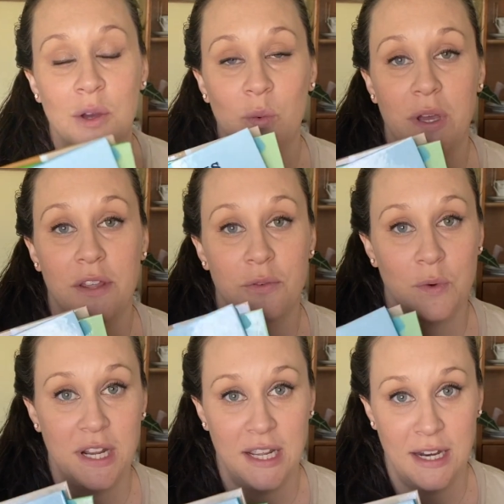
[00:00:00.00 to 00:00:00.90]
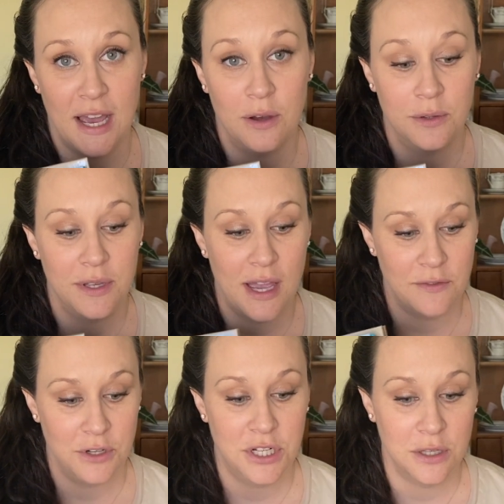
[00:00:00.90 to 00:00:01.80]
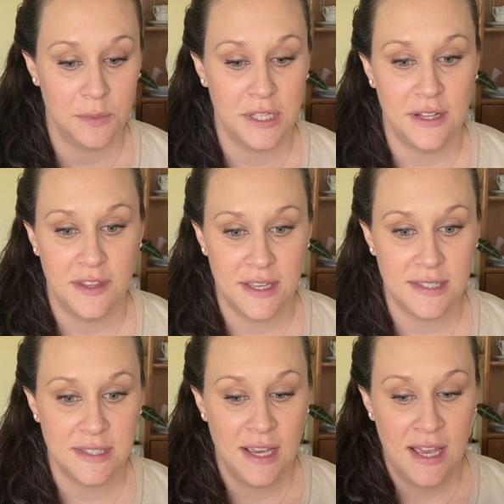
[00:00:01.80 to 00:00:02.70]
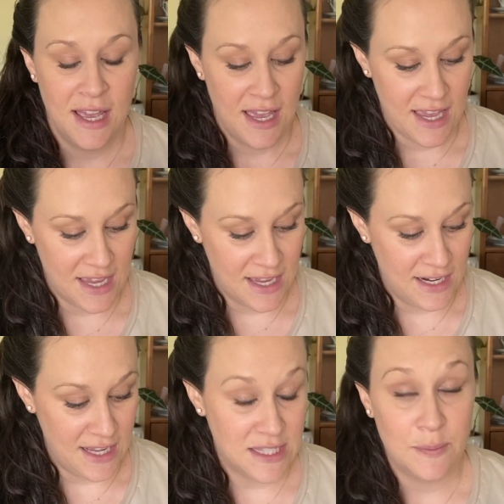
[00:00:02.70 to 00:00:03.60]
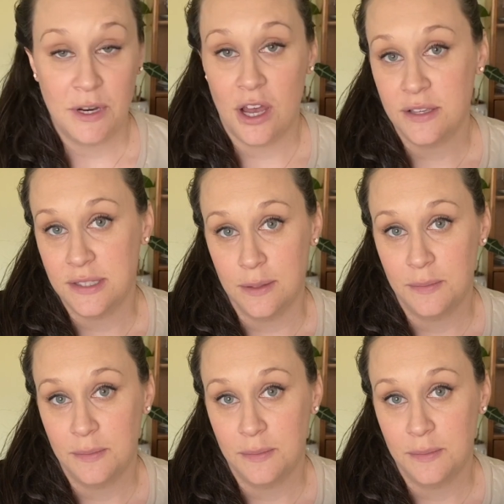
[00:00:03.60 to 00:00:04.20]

with reading now after she completed this, and it's been awesome.